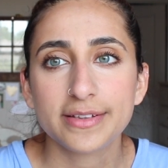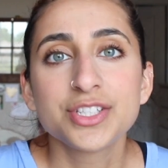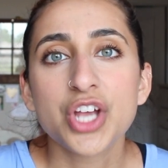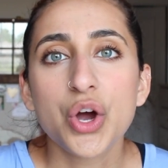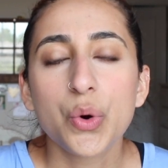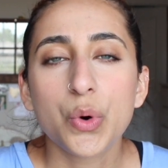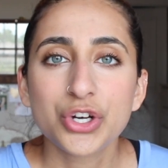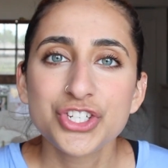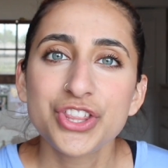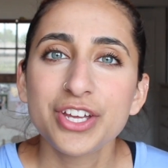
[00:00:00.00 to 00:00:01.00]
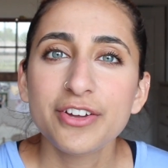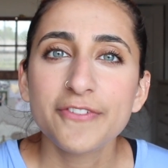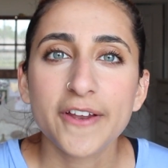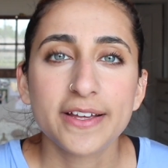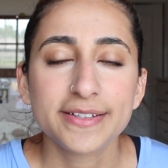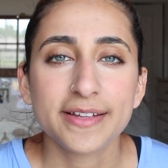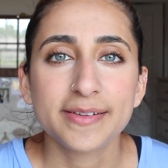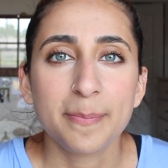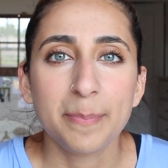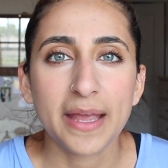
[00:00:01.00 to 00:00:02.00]
So Orange Theory Fitness
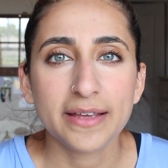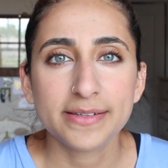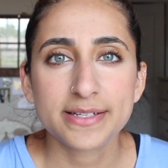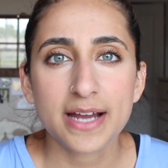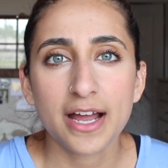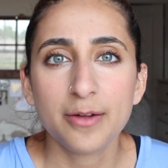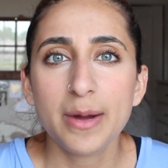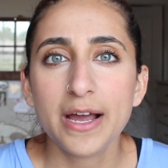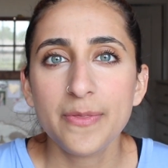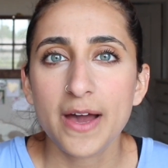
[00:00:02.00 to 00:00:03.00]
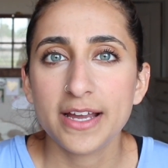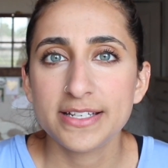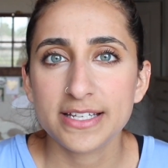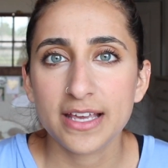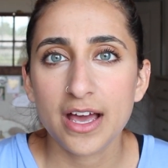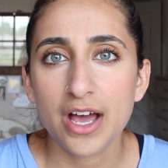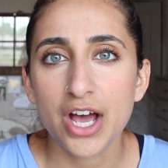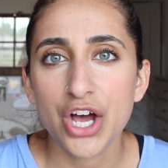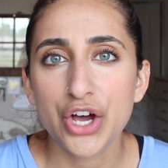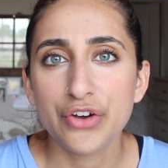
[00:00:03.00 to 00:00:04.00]
is based kind of behind the idea
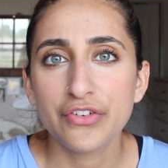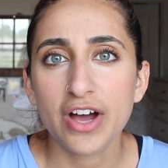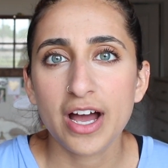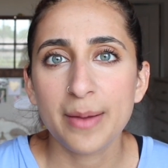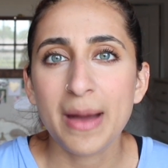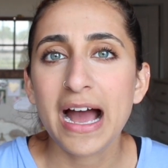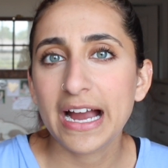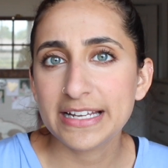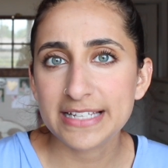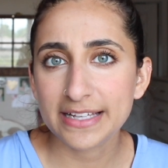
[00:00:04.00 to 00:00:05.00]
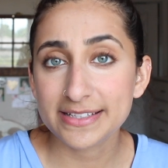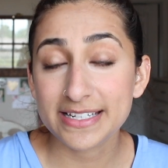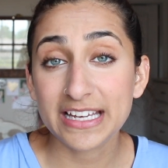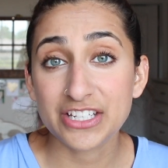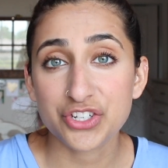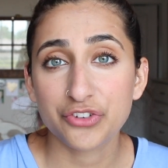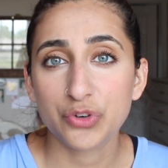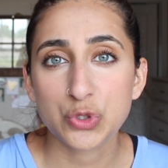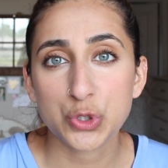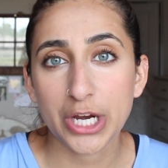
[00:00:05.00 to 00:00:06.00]
of um, high intensity
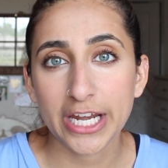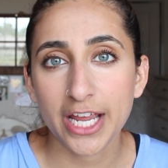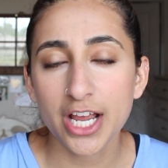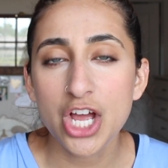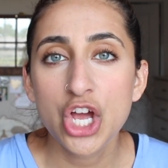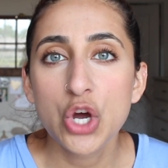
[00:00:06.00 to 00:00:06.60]
interval training,